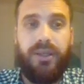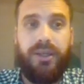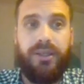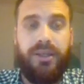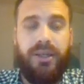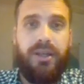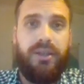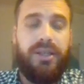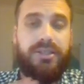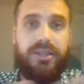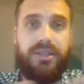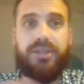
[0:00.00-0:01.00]
Okay,
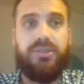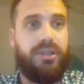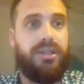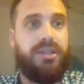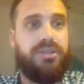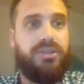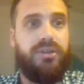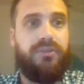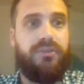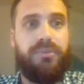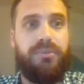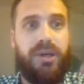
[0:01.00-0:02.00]
that's it. That's all I need to
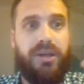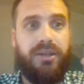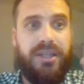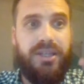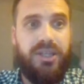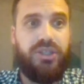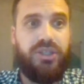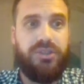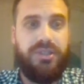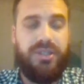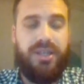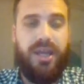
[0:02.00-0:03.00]
do for my
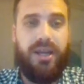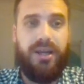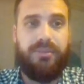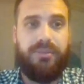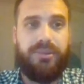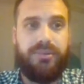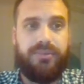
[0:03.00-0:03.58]
initial setup.